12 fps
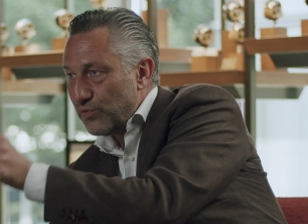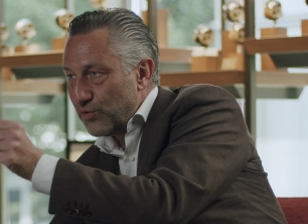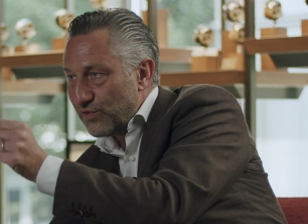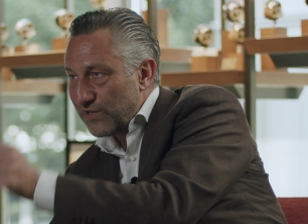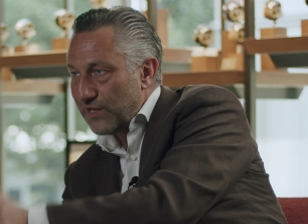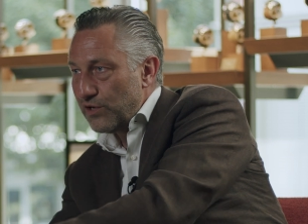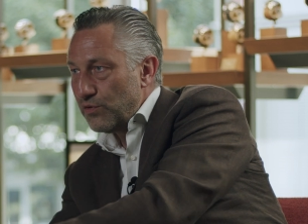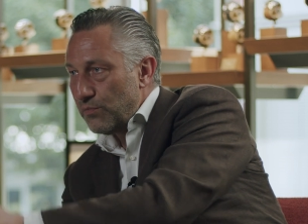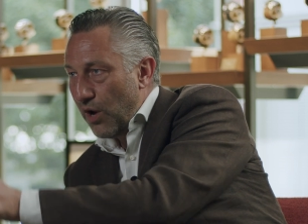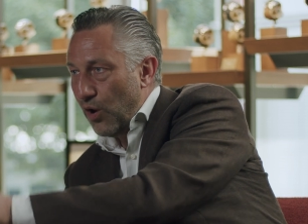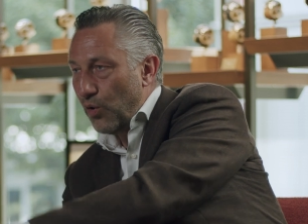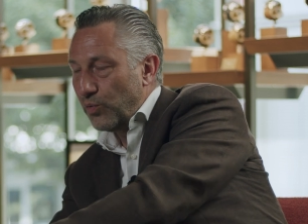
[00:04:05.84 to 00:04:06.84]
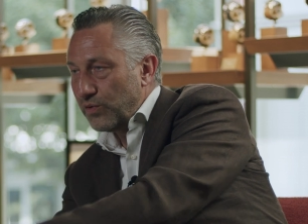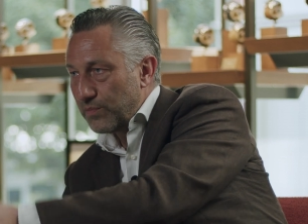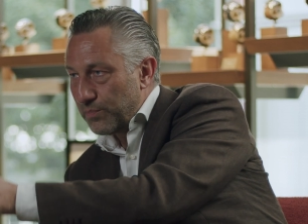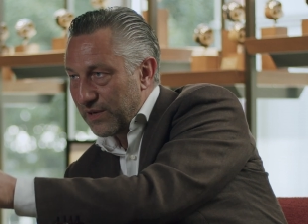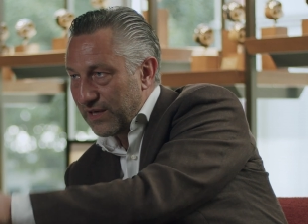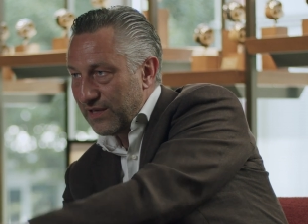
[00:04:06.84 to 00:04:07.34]

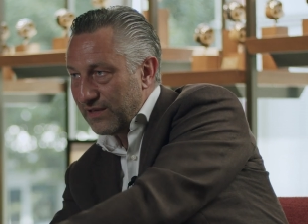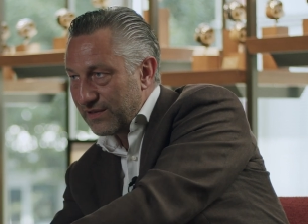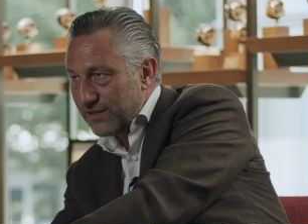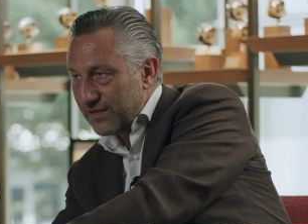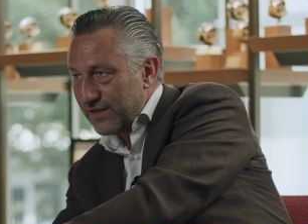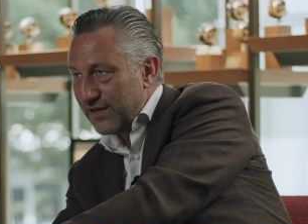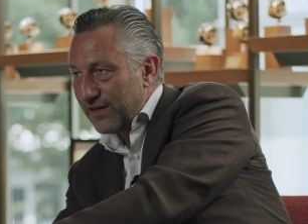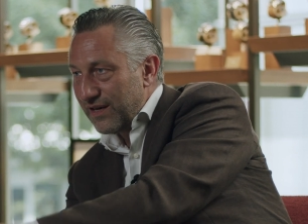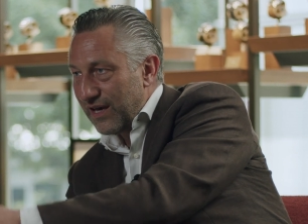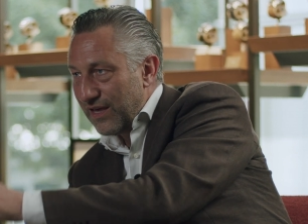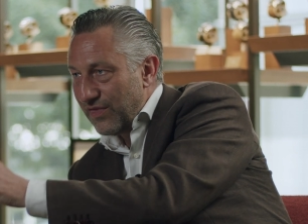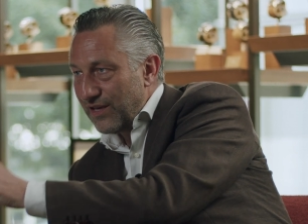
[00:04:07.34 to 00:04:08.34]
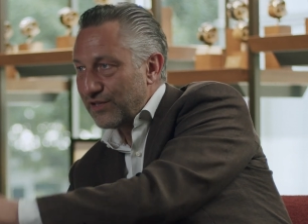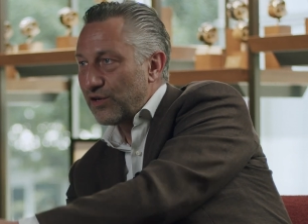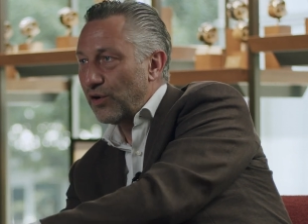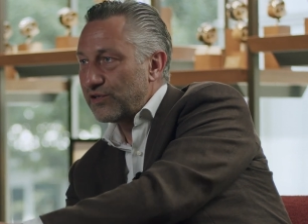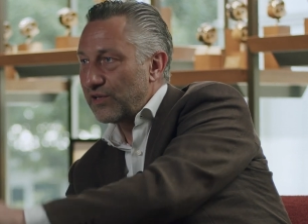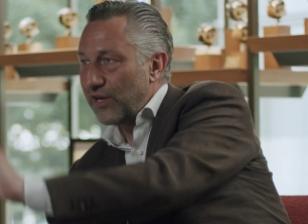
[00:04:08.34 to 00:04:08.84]
museum-owned piece in this
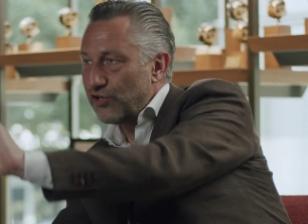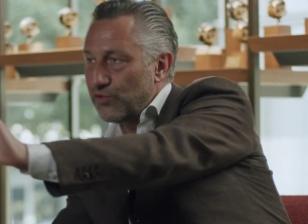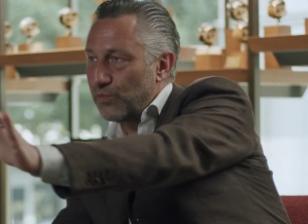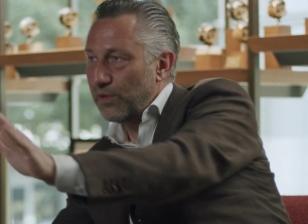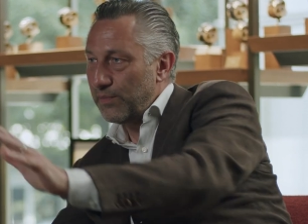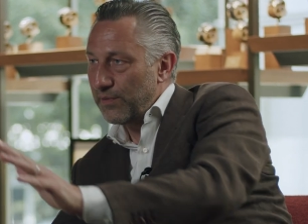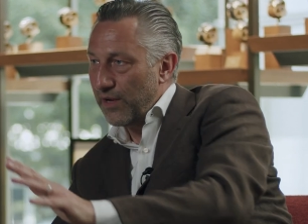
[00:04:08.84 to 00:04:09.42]
constellation will be